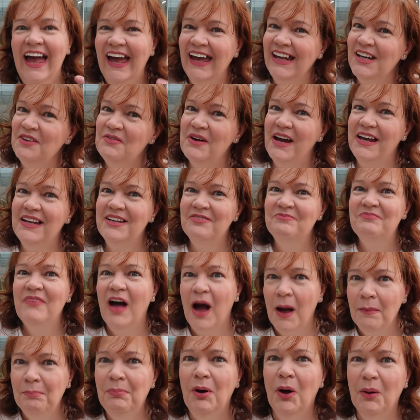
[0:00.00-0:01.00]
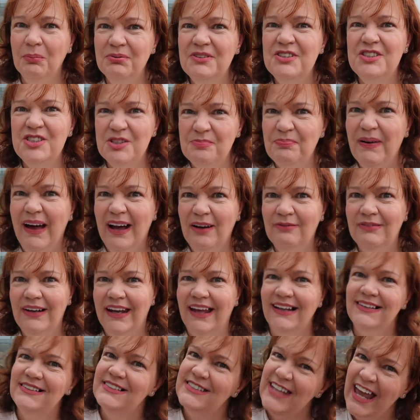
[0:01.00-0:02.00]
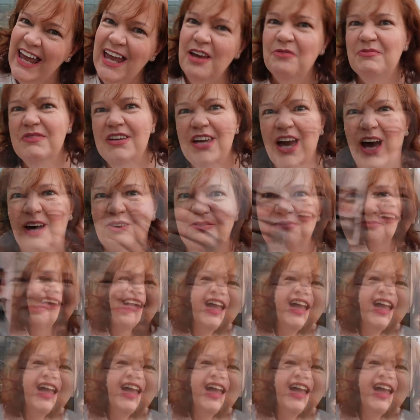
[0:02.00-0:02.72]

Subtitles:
Anyway, I popped to Poundland, so here we go.